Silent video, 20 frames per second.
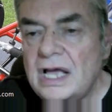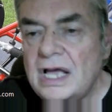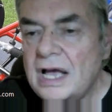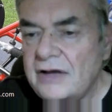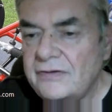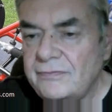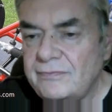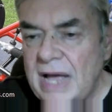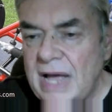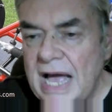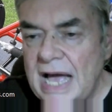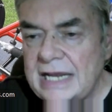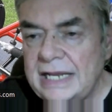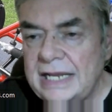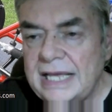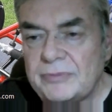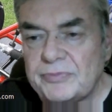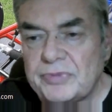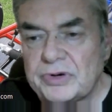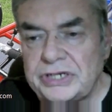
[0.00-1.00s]
of mining
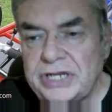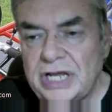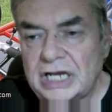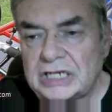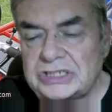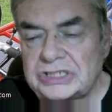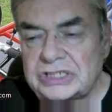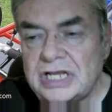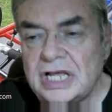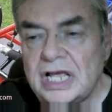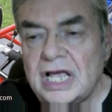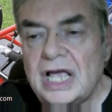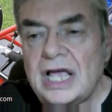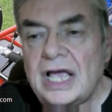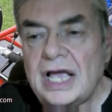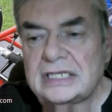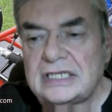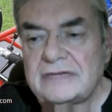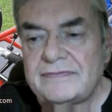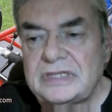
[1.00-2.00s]
and production
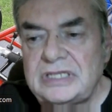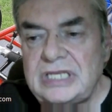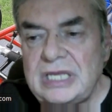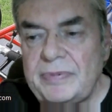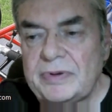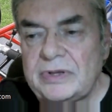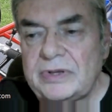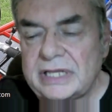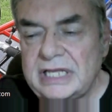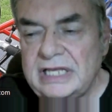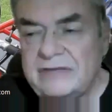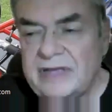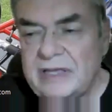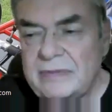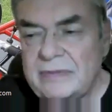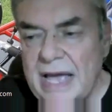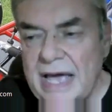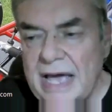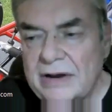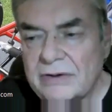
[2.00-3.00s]
as of a typical EV
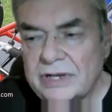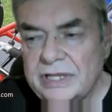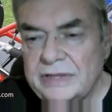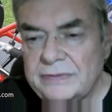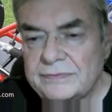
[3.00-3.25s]
battery.